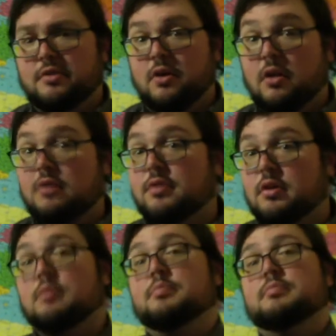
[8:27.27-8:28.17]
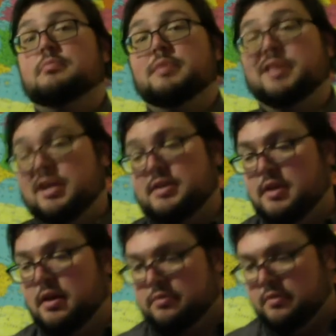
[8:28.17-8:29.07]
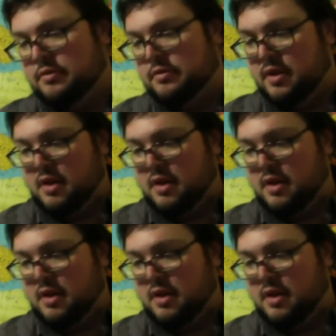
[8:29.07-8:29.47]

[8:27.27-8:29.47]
in all of Europe in the 1800s.